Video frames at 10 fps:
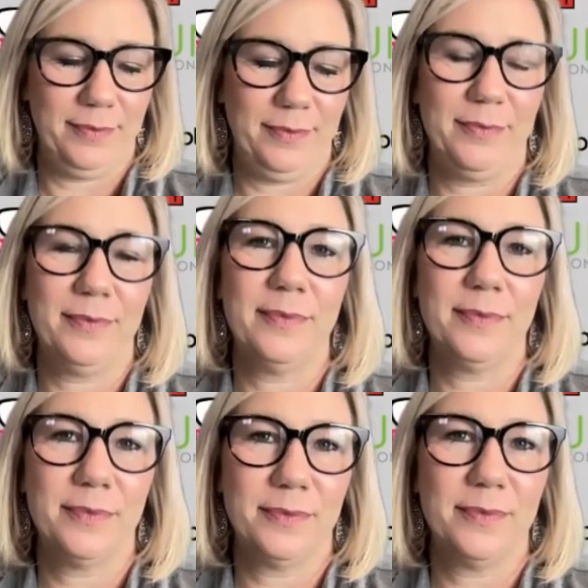
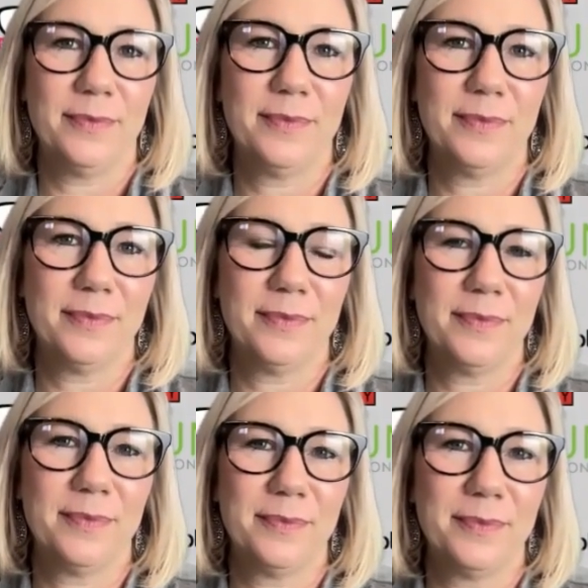
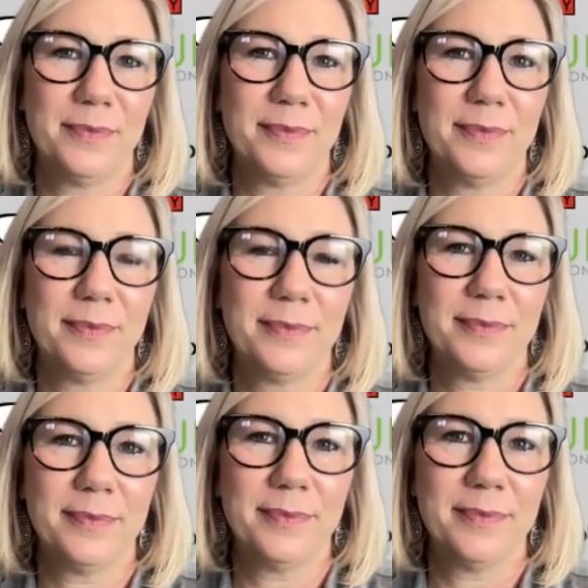
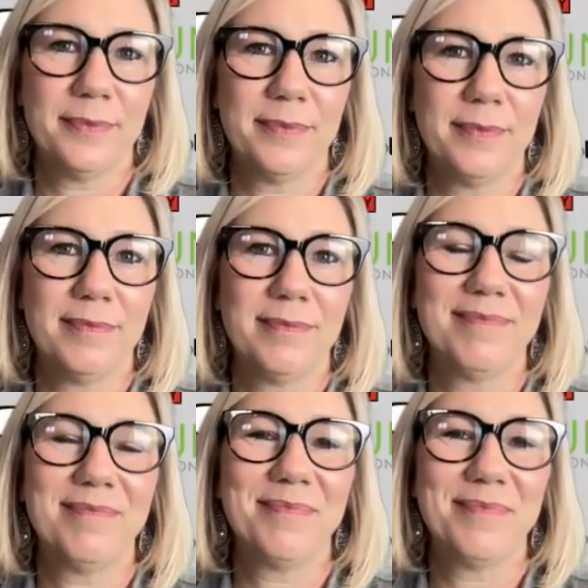
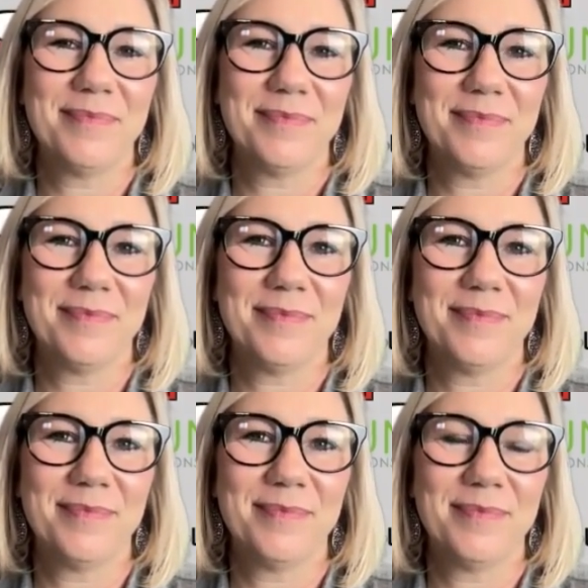
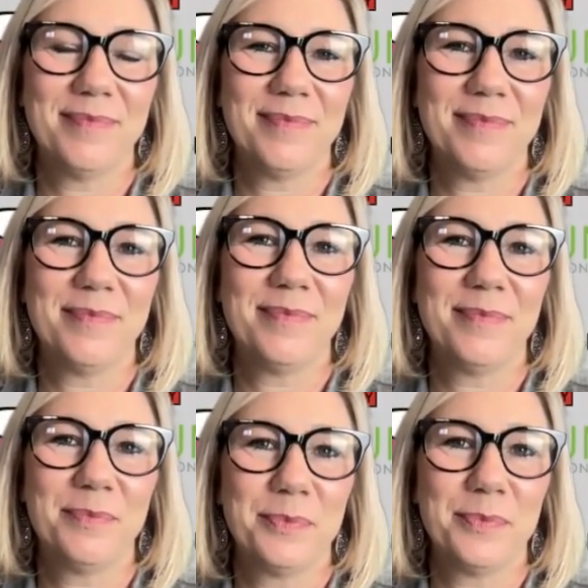
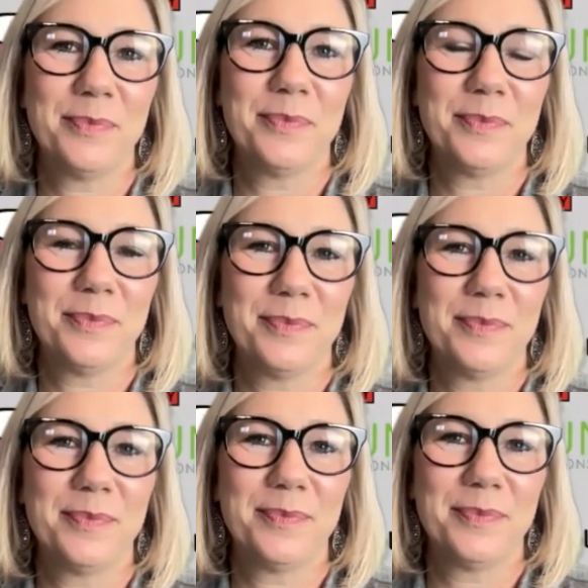
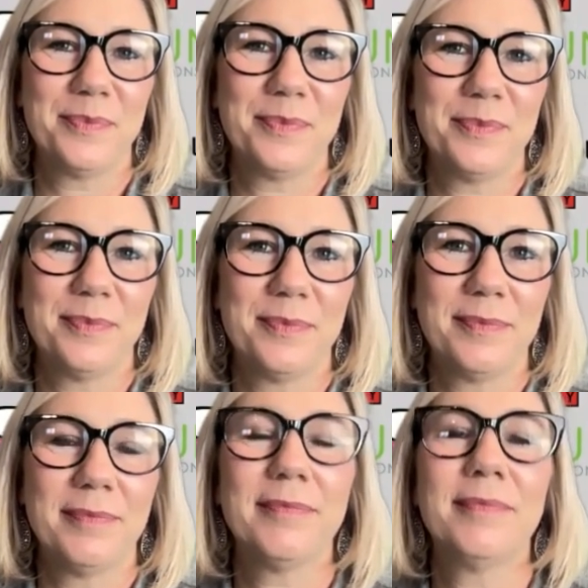
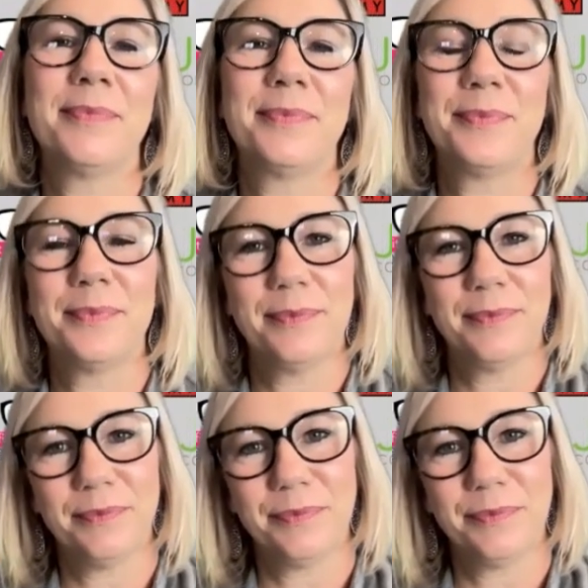[no speech]